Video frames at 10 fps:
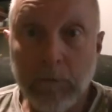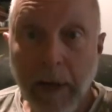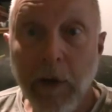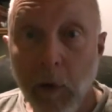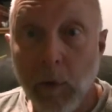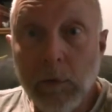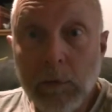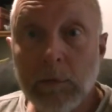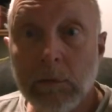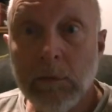I do.
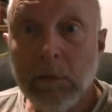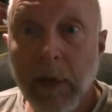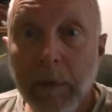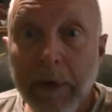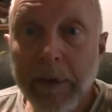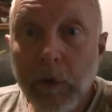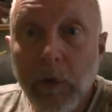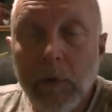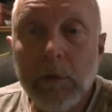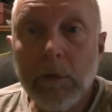I really
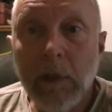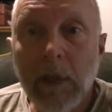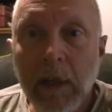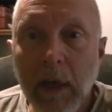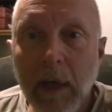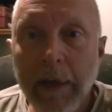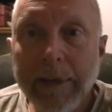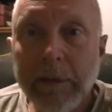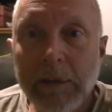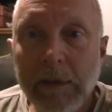do. Uh,
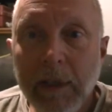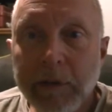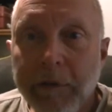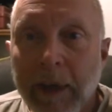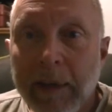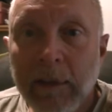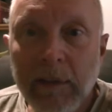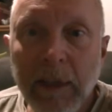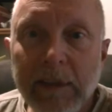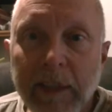it's, it's fun.
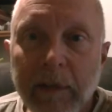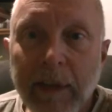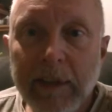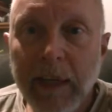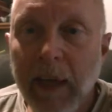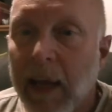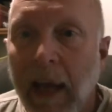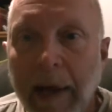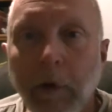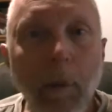It's interesting.
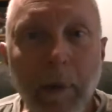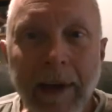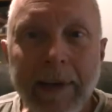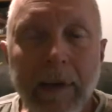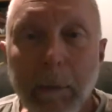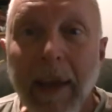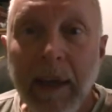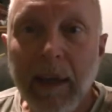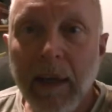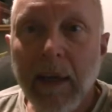I don't mind it a bit.